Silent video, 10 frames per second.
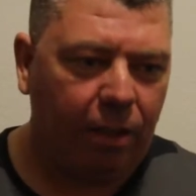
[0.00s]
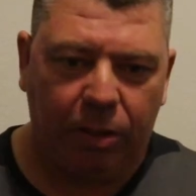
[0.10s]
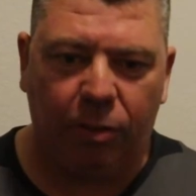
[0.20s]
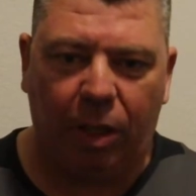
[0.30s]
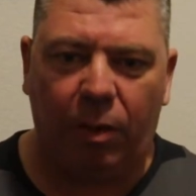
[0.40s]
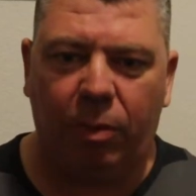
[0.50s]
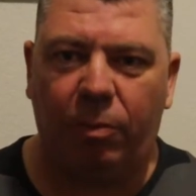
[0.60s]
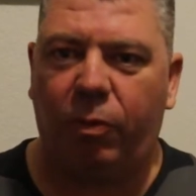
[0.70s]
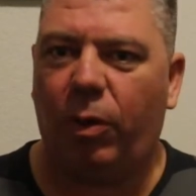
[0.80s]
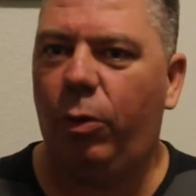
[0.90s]
You love them
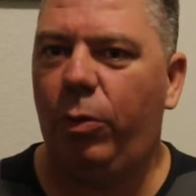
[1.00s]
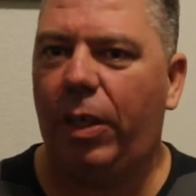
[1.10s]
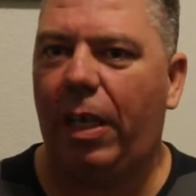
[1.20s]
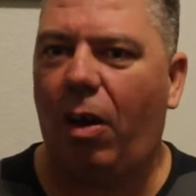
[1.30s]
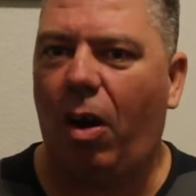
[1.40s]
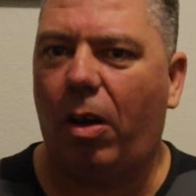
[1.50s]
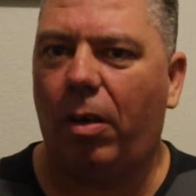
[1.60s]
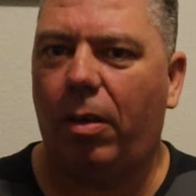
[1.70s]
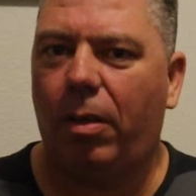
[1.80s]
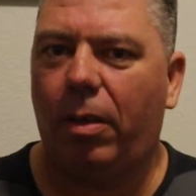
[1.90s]
for who they are.
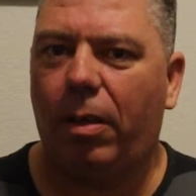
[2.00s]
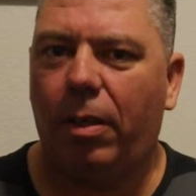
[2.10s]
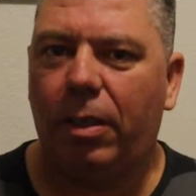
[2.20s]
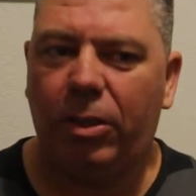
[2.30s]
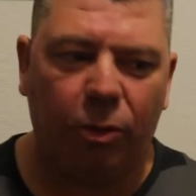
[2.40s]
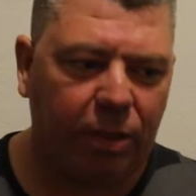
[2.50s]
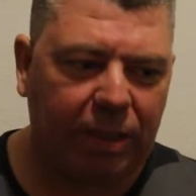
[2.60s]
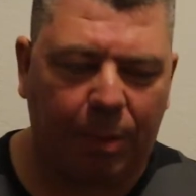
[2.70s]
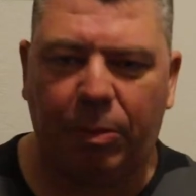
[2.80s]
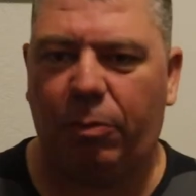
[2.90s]
You
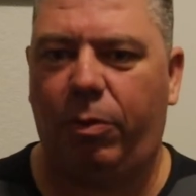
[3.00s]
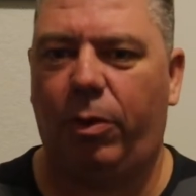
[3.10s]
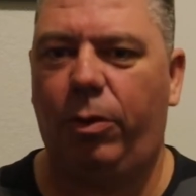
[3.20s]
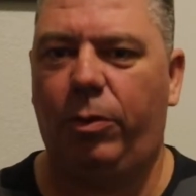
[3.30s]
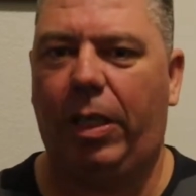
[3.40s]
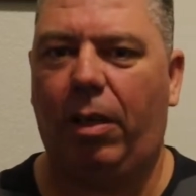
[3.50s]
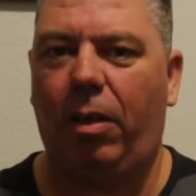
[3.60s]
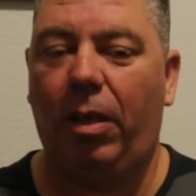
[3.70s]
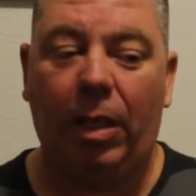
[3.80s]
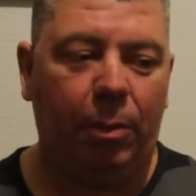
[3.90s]
accept them for who they
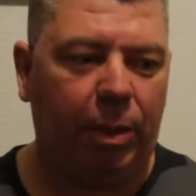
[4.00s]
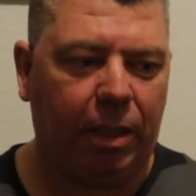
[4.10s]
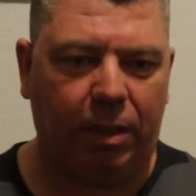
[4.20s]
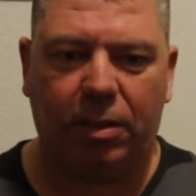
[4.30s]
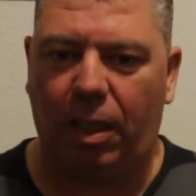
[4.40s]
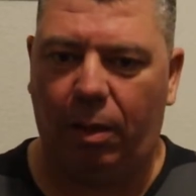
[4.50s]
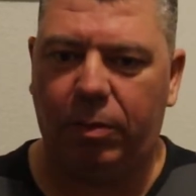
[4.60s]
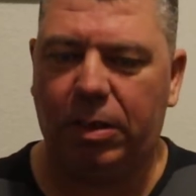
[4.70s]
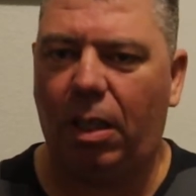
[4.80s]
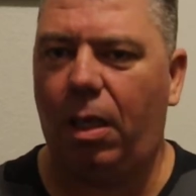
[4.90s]
are, because love
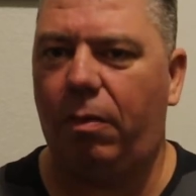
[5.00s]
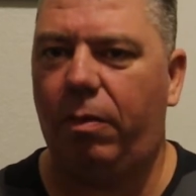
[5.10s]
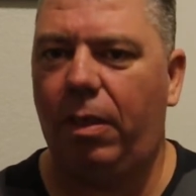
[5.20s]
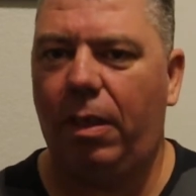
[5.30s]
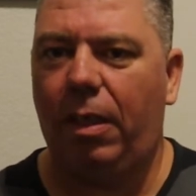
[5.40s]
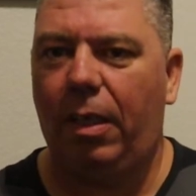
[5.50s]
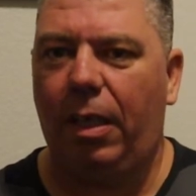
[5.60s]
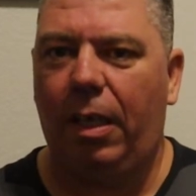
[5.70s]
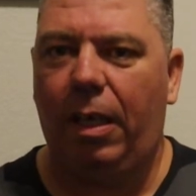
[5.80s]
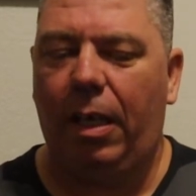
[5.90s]
is love.
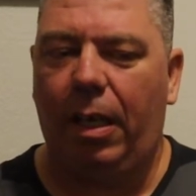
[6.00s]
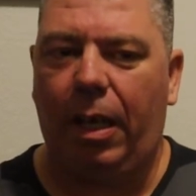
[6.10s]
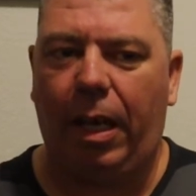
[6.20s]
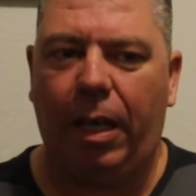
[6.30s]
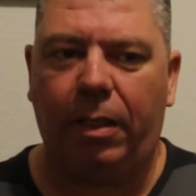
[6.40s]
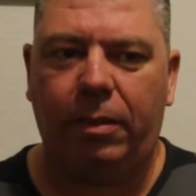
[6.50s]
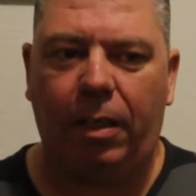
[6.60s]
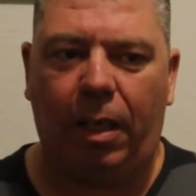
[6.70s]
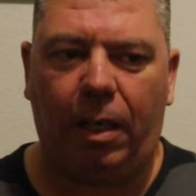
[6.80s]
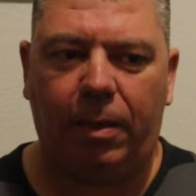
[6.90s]
And
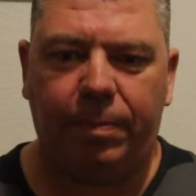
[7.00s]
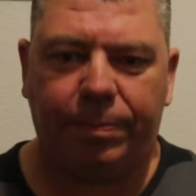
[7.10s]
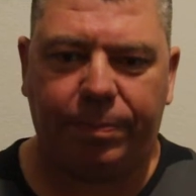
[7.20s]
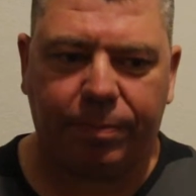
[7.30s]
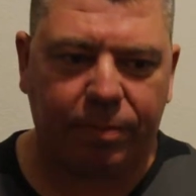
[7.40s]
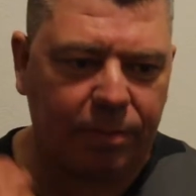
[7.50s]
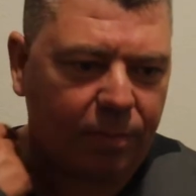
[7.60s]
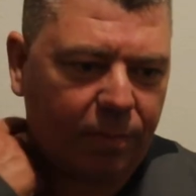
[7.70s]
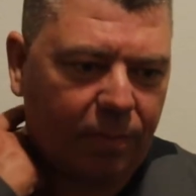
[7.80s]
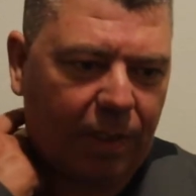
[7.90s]

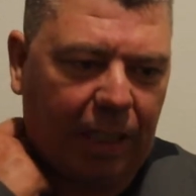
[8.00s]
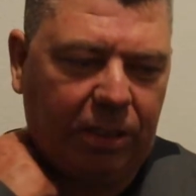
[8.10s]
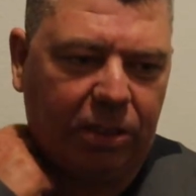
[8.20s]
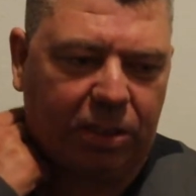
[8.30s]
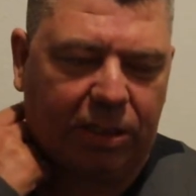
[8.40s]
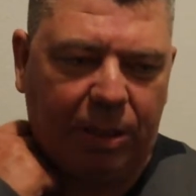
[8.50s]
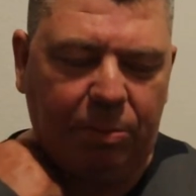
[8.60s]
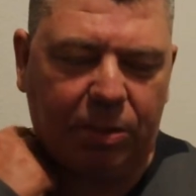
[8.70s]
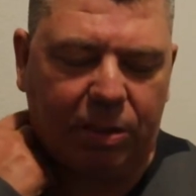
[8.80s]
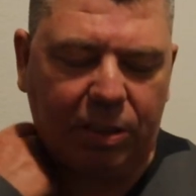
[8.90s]
it just
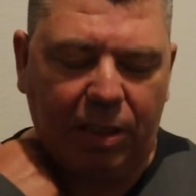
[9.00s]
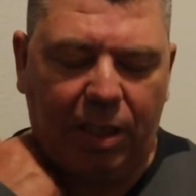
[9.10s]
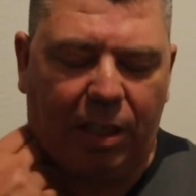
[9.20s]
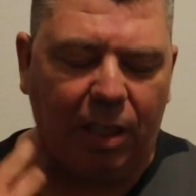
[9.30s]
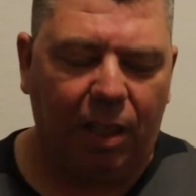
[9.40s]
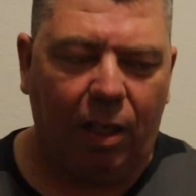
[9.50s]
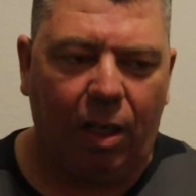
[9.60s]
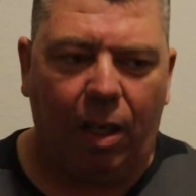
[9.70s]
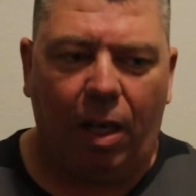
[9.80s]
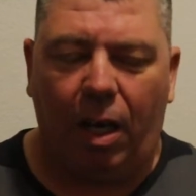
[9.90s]
seems
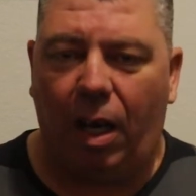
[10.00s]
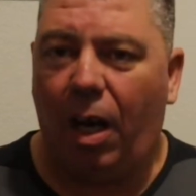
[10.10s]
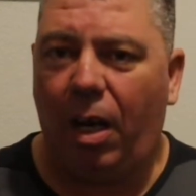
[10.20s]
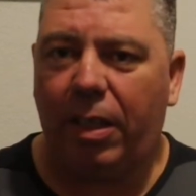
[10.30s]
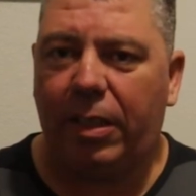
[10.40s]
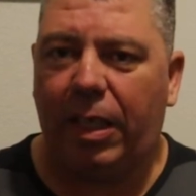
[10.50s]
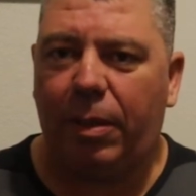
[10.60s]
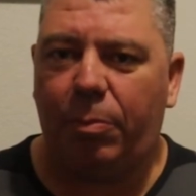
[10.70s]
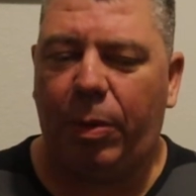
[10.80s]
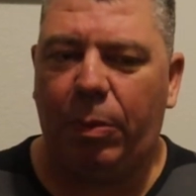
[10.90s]
odd
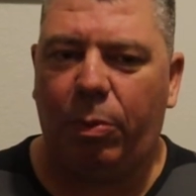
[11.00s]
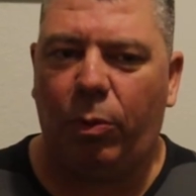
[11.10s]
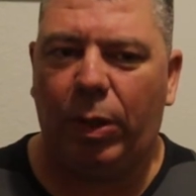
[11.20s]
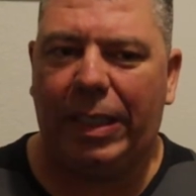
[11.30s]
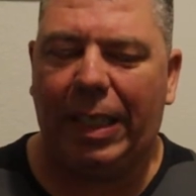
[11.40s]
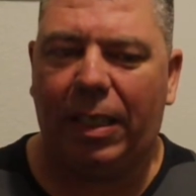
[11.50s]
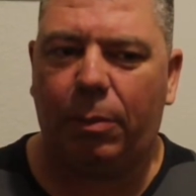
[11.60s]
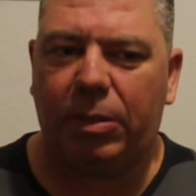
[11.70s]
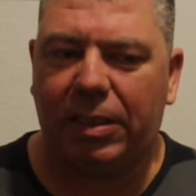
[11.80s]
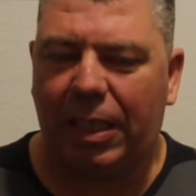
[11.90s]
that people would get
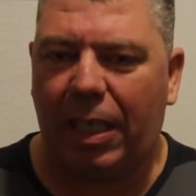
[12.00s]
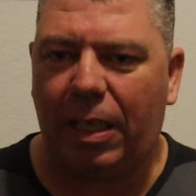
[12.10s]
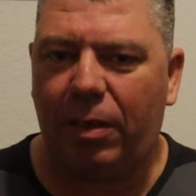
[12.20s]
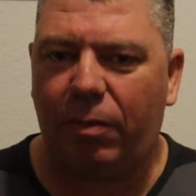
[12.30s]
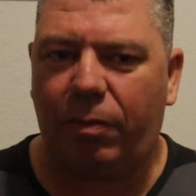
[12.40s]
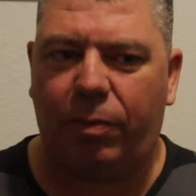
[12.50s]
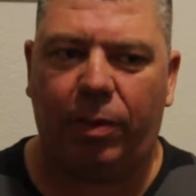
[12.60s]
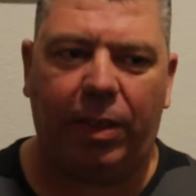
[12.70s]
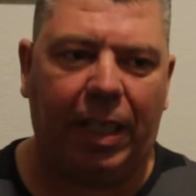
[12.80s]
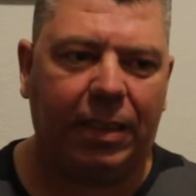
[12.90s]
upset
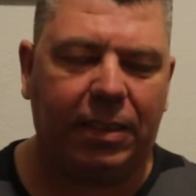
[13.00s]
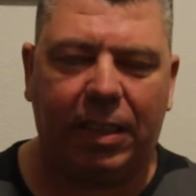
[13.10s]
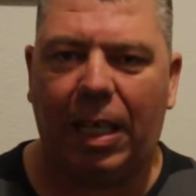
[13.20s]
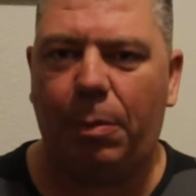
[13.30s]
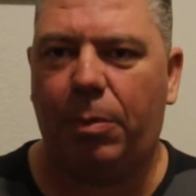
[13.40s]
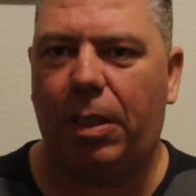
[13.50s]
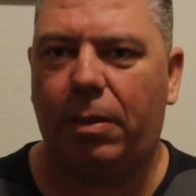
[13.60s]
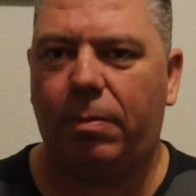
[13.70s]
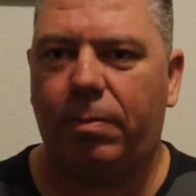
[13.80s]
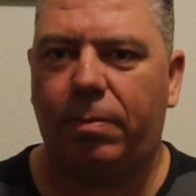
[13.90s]
for that statement.
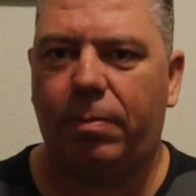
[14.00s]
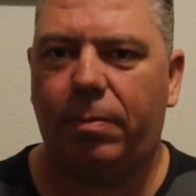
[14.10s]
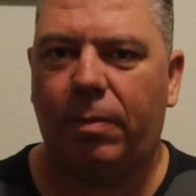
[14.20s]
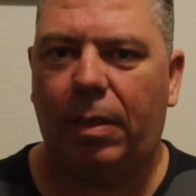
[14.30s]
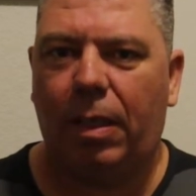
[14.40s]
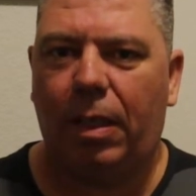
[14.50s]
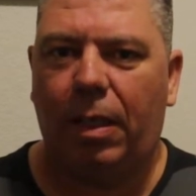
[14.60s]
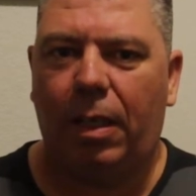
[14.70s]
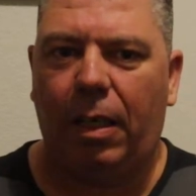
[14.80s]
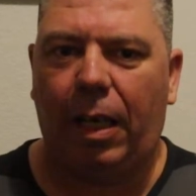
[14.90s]

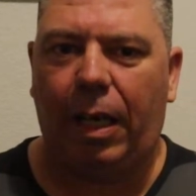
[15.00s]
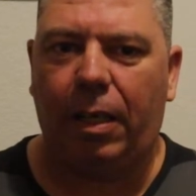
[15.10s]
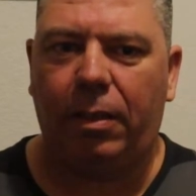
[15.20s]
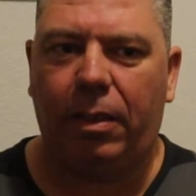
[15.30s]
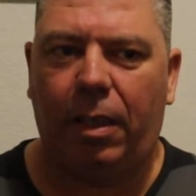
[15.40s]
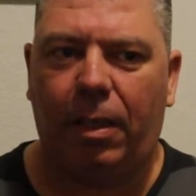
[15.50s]
And